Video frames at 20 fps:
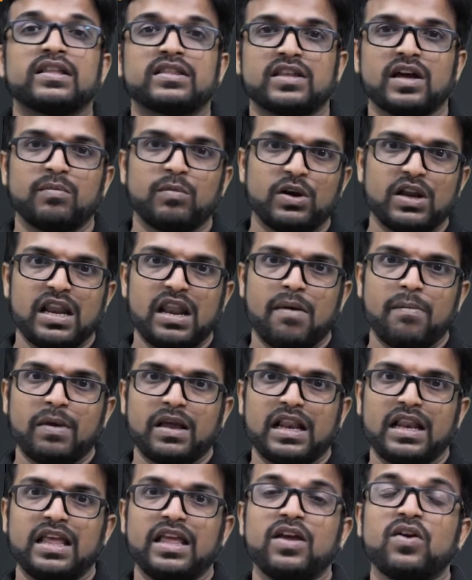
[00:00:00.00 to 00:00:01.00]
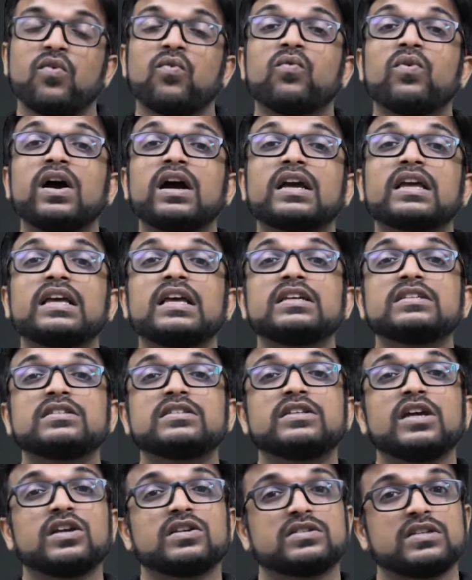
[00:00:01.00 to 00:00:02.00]
Thermodynamically, work is
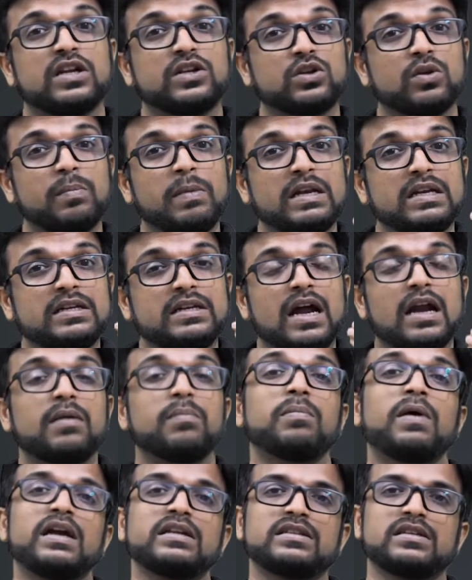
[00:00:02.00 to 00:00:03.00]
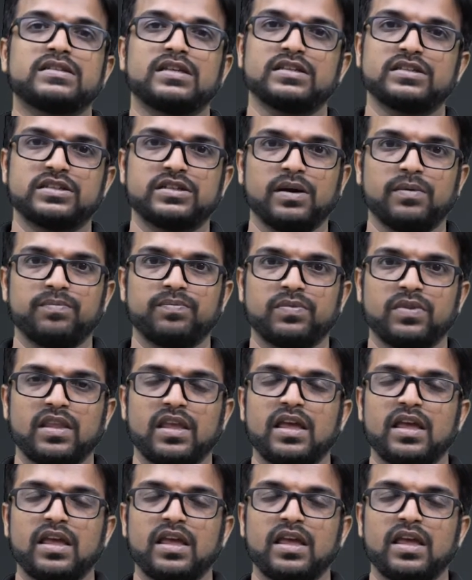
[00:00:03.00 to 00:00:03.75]
said to be done by the system